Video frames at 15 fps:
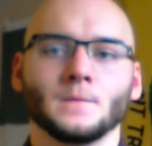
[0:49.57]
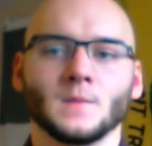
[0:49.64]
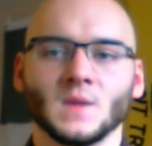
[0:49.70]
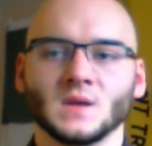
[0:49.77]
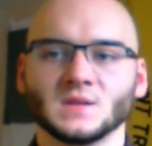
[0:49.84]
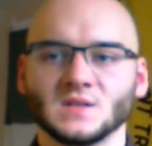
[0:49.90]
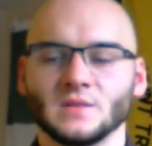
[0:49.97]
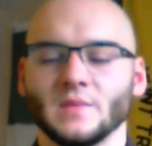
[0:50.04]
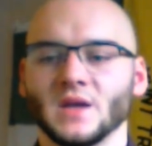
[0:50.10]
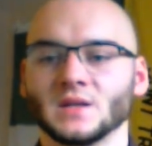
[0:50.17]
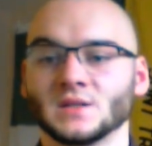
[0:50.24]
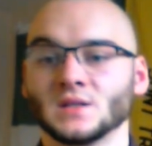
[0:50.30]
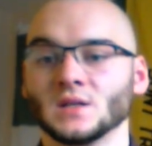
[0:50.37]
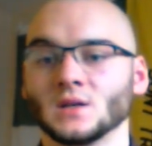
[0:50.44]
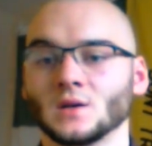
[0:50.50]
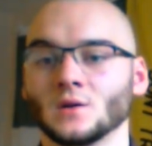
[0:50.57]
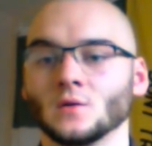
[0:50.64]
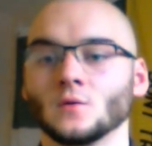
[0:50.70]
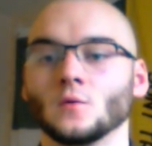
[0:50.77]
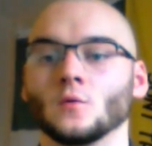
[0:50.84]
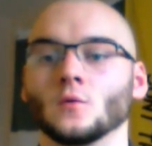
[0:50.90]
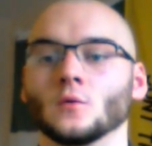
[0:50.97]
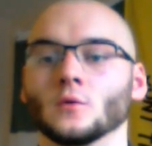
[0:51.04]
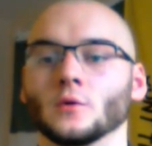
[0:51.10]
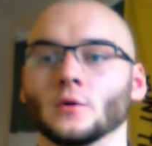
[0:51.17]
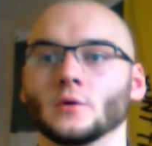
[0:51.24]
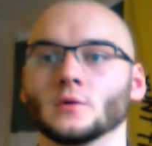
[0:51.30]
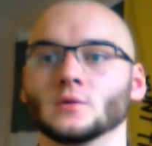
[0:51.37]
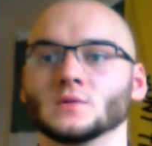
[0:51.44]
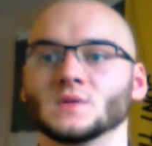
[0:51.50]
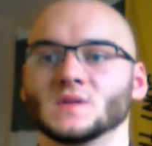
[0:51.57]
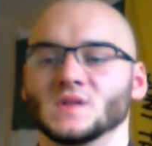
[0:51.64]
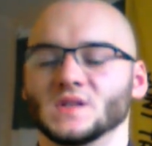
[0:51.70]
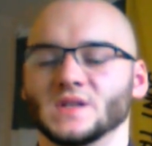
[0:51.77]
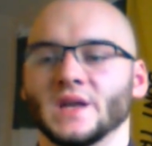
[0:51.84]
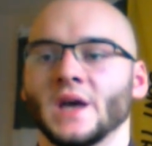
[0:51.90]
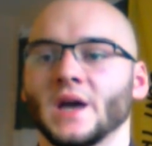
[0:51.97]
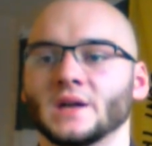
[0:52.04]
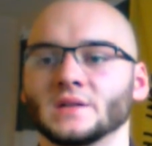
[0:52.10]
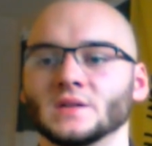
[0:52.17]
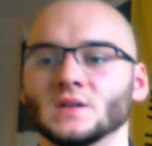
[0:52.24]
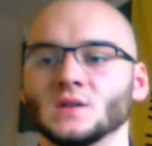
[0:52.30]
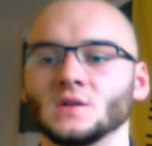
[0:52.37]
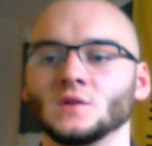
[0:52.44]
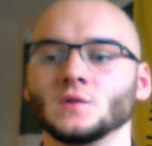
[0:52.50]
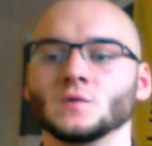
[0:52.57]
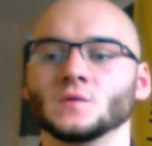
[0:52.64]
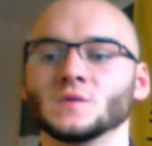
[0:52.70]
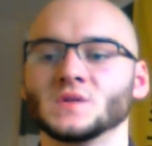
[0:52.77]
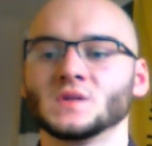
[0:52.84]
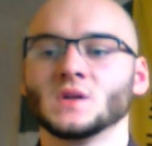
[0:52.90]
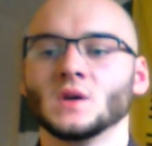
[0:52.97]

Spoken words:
semantic or syntactic use